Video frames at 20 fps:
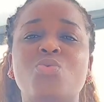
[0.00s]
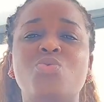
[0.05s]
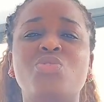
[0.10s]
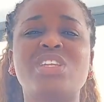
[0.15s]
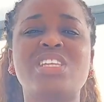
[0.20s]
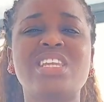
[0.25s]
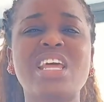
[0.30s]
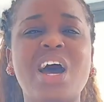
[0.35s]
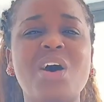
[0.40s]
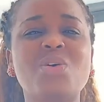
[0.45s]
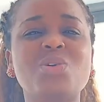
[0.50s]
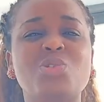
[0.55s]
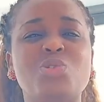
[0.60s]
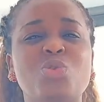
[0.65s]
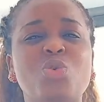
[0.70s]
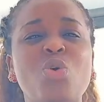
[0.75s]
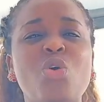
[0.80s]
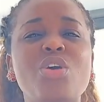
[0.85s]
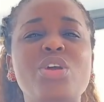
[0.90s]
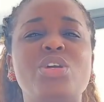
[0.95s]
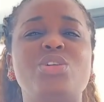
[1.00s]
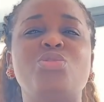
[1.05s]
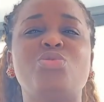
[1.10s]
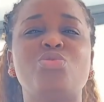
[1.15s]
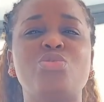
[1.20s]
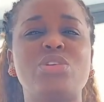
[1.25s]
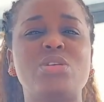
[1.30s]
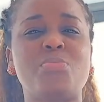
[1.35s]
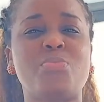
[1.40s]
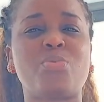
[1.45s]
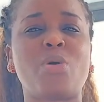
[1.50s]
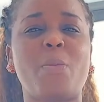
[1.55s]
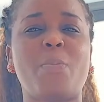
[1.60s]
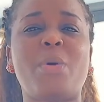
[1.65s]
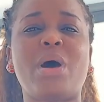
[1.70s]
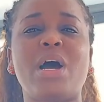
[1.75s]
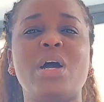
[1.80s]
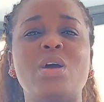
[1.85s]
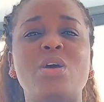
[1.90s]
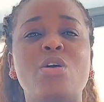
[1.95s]
without going through the
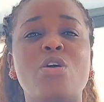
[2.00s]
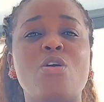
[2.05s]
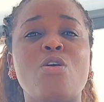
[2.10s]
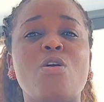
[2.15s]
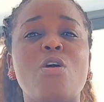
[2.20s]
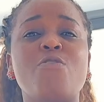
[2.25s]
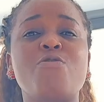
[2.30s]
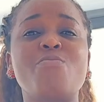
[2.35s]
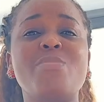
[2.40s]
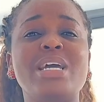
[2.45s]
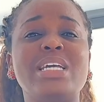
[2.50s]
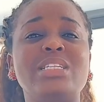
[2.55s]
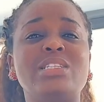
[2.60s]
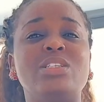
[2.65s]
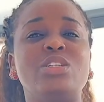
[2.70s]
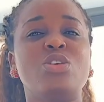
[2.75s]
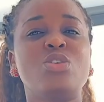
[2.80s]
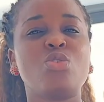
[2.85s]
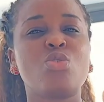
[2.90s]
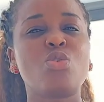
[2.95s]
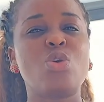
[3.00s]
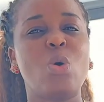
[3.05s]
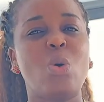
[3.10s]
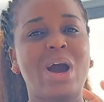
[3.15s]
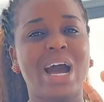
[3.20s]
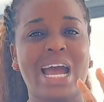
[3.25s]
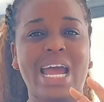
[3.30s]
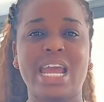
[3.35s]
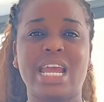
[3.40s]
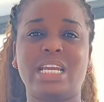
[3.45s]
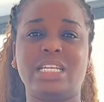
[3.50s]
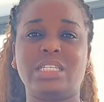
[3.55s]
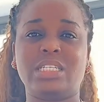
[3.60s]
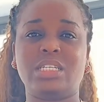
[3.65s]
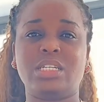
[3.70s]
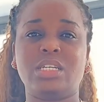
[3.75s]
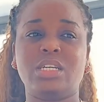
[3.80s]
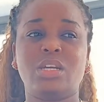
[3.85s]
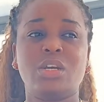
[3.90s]
proper government go ahead,